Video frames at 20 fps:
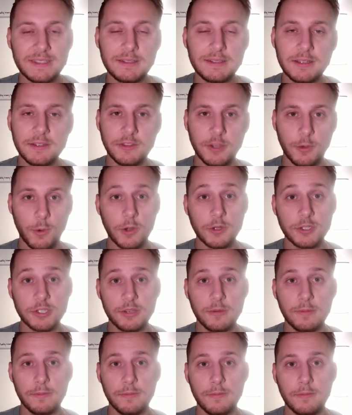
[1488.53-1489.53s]
There were
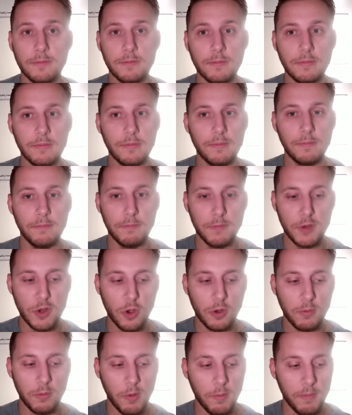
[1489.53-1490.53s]
some
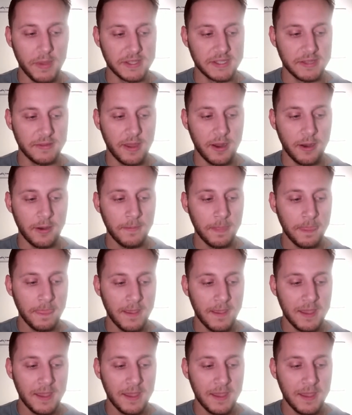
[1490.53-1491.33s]
notable bits in there.